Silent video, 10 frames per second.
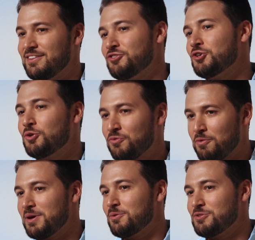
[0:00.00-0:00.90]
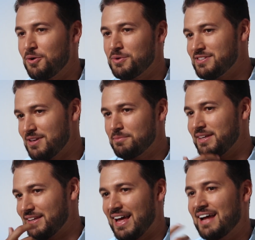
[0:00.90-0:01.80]
The joke for me was always
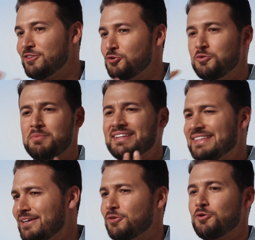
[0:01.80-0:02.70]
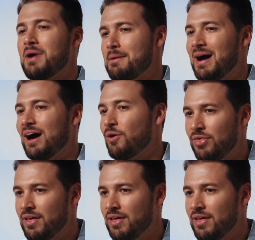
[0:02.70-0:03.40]
something that had to do with my teeth or my mouth.